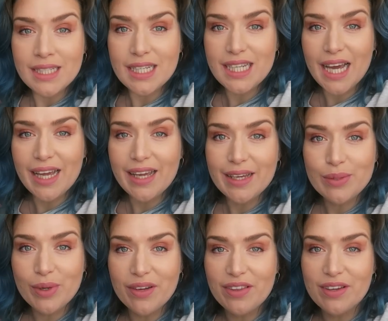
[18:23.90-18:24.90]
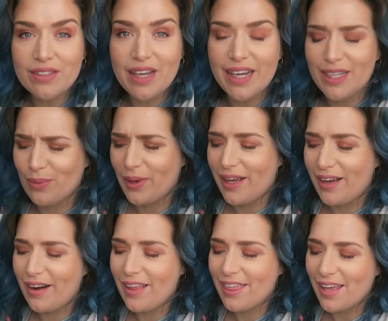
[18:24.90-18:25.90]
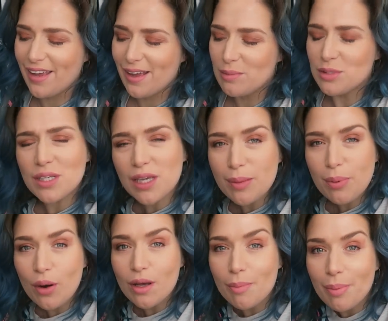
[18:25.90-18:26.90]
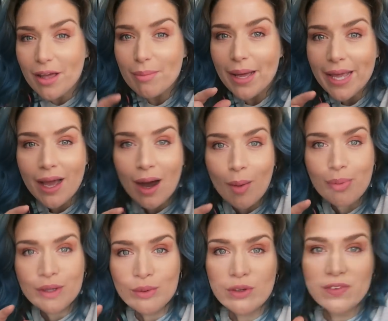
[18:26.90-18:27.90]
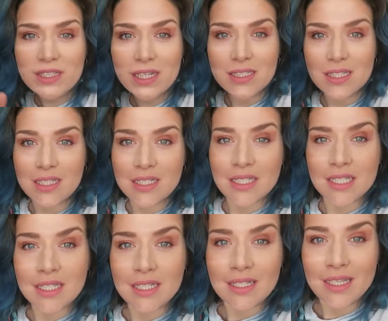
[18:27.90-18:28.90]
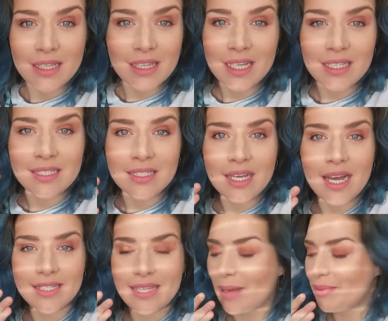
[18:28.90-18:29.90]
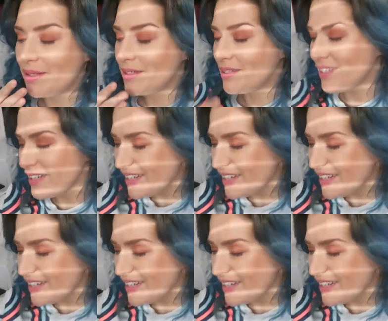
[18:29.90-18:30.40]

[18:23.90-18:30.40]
Today is one of those days where I think I'm just gonna put on a bit of makeup and all of a sudden this has happened.